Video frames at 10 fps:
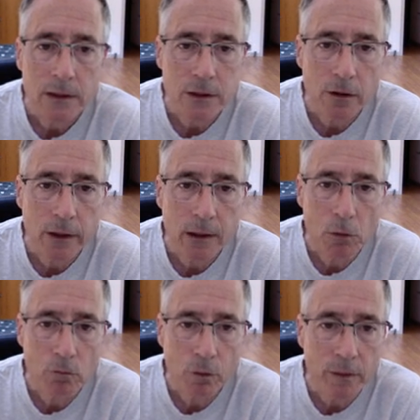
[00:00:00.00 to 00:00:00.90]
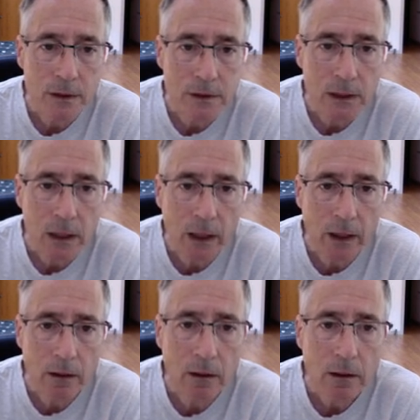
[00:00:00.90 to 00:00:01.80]
He started to come over with his
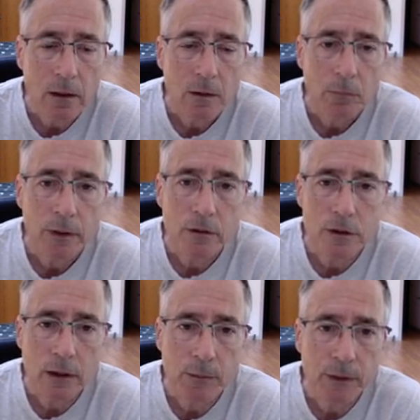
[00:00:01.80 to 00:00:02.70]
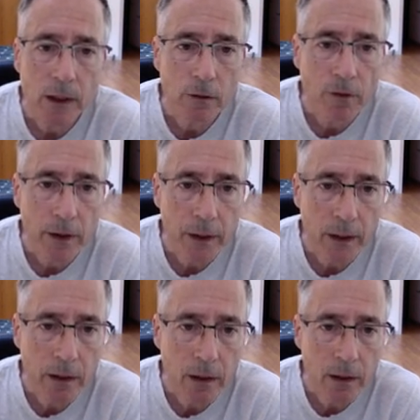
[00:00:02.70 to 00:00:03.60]
king, but there's a limit to how far he
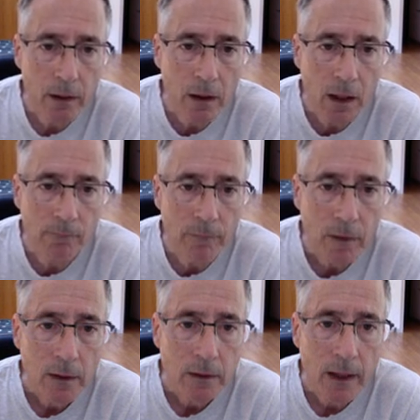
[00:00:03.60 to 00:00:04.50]
can come.